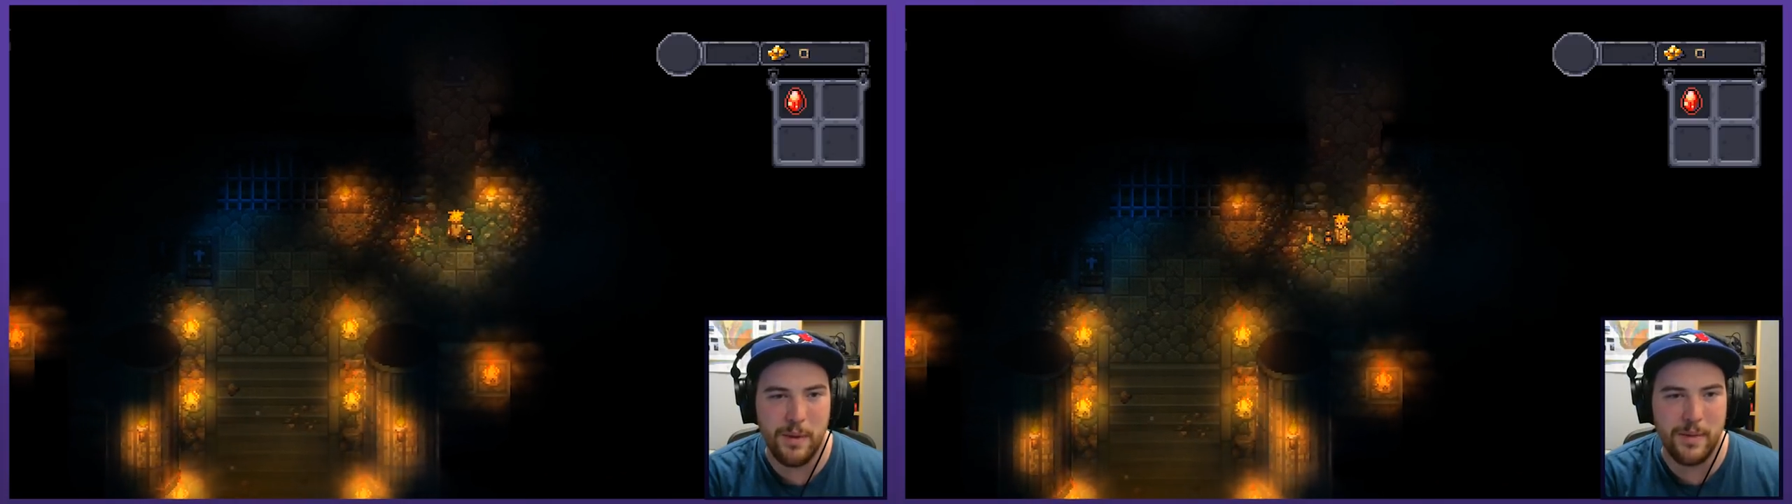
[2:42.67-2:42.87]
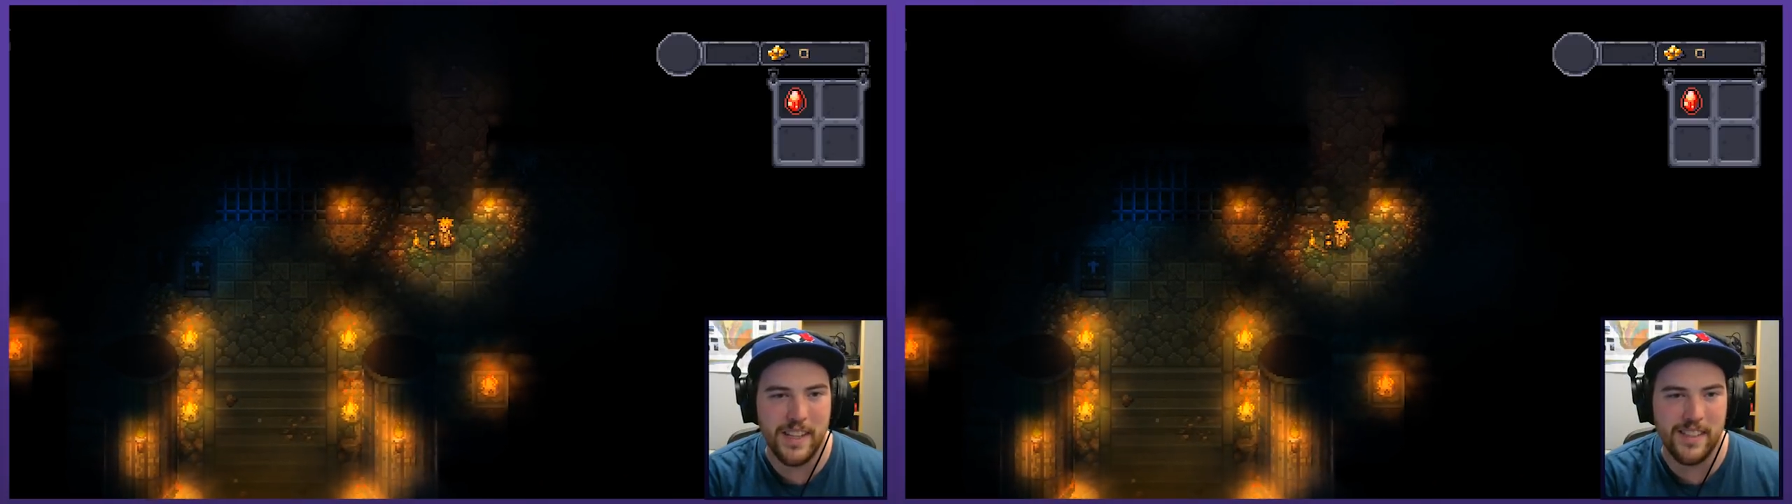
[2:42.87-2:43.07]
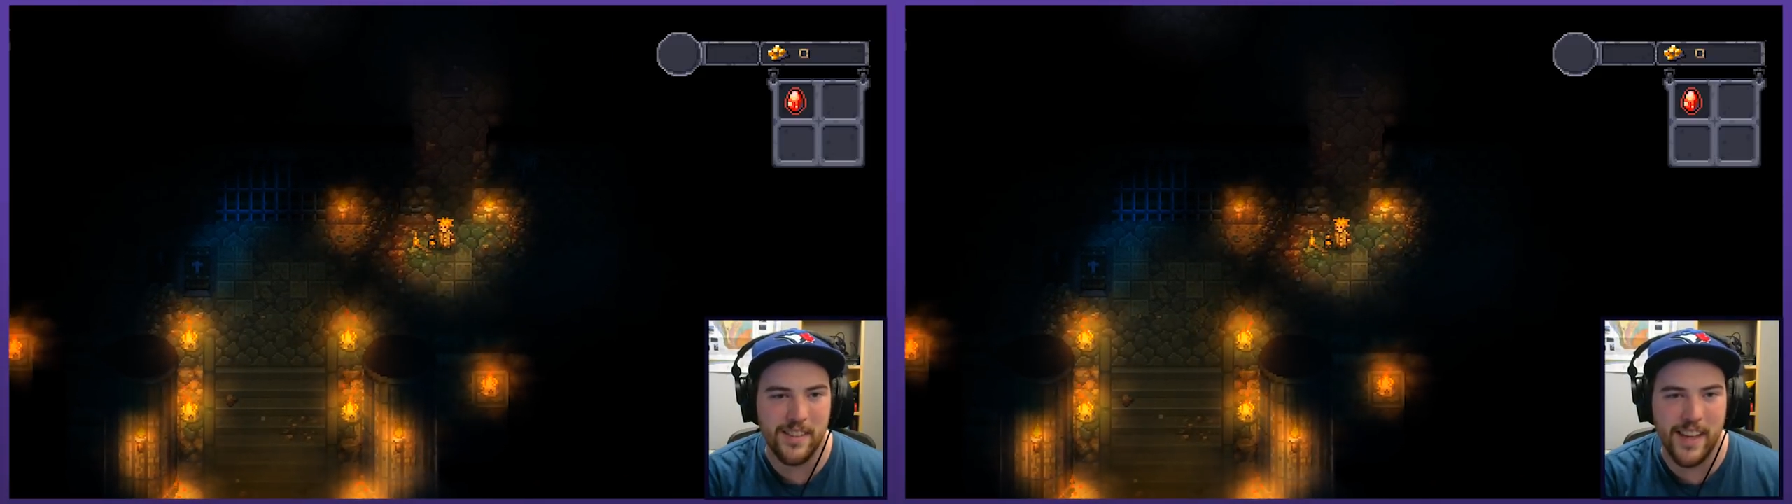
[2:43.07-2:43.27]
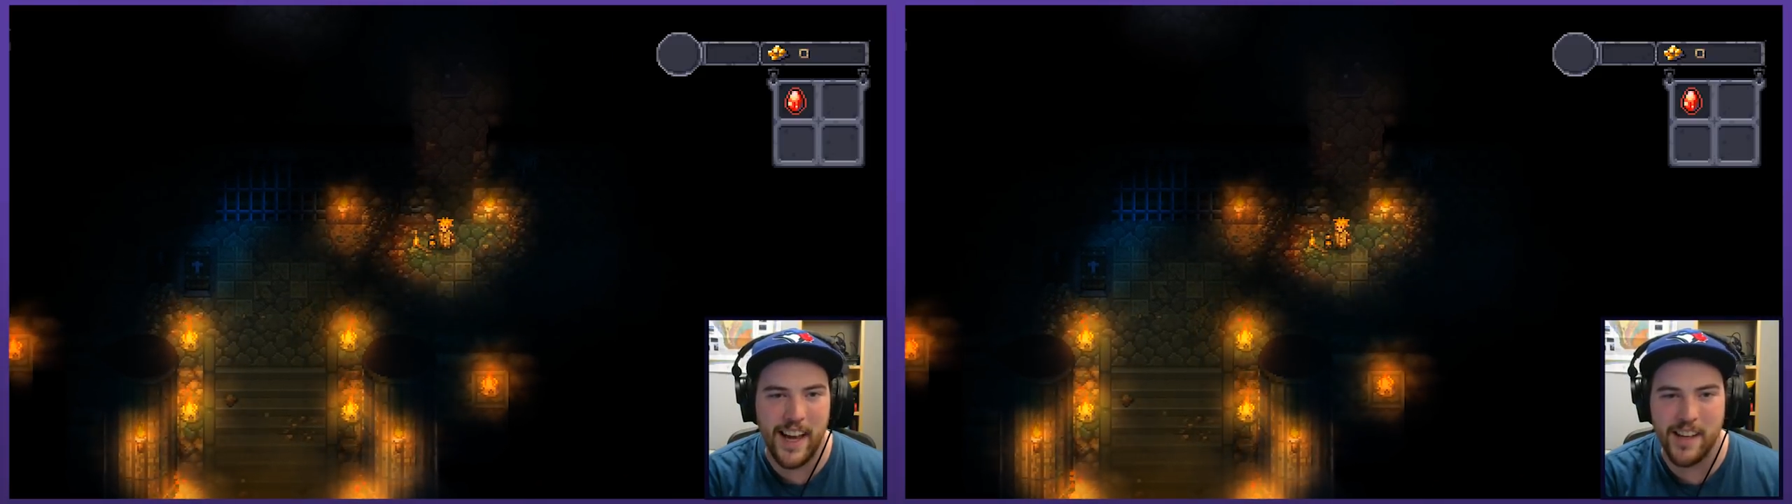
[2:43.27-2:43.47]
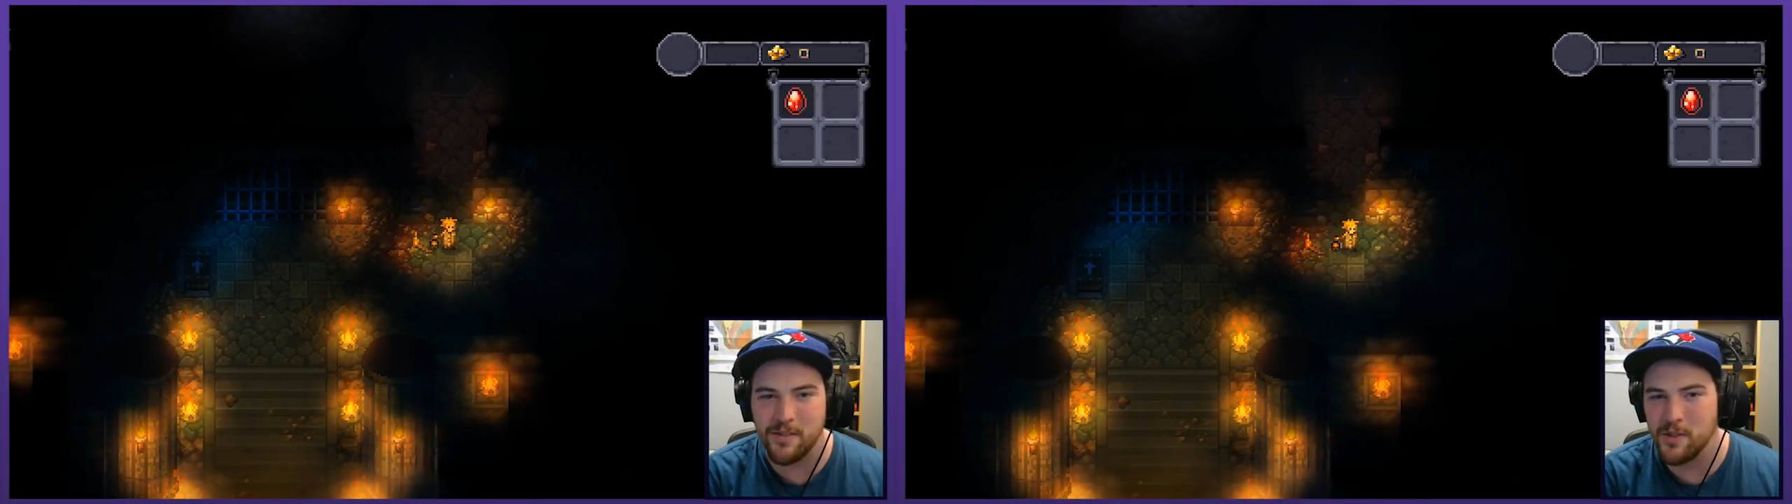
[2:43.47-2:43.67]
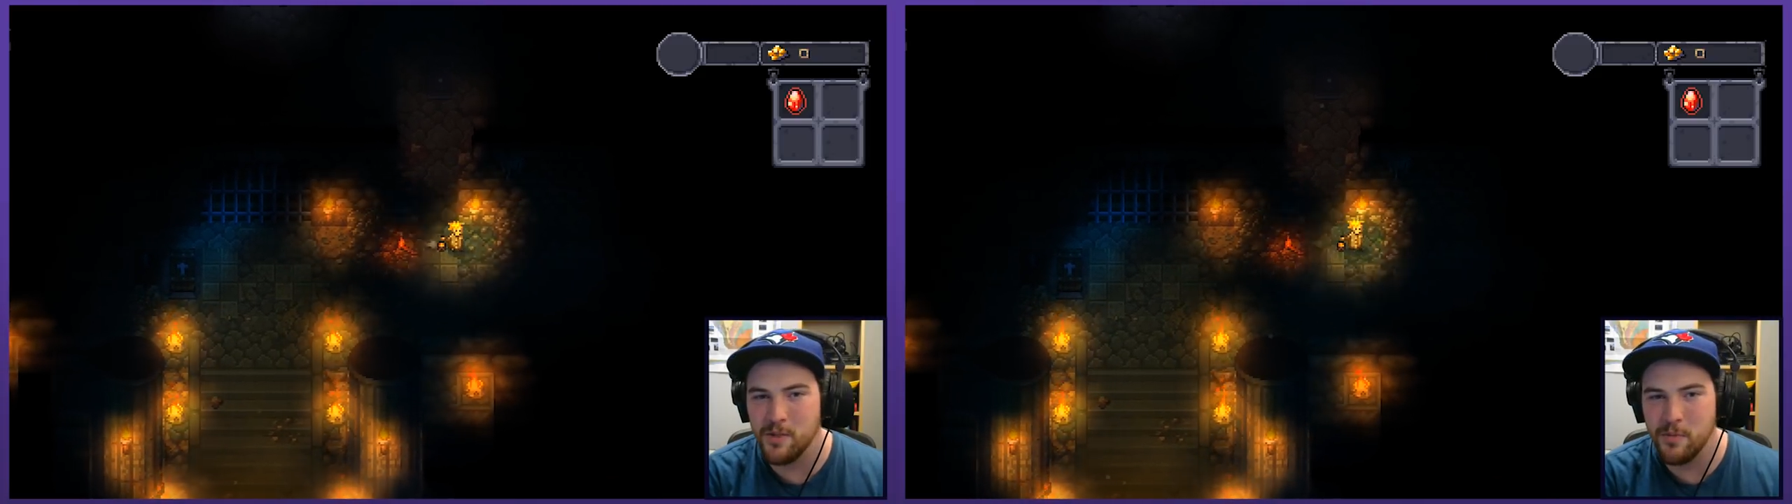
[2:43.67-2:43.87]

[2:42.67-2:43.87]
Maybe that's a lateral